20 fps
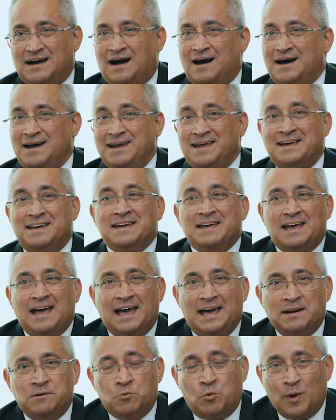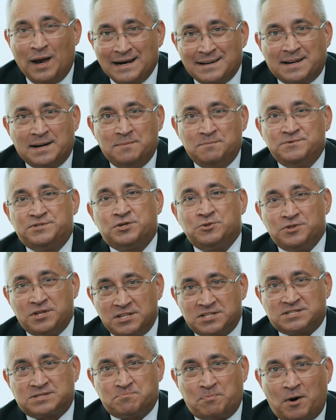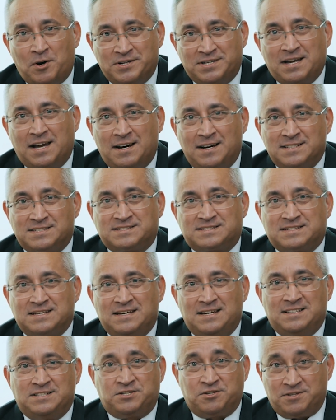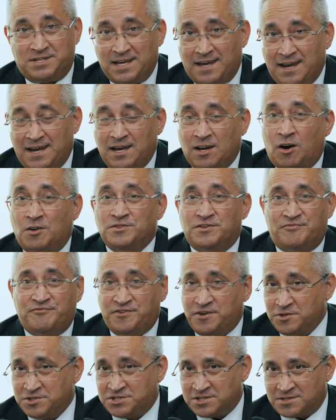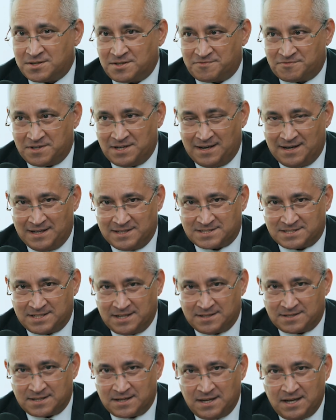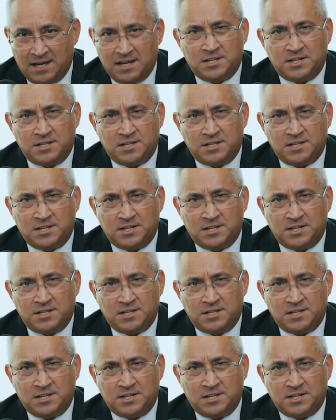Hi, and welcome to this podcast today on the future of real estate.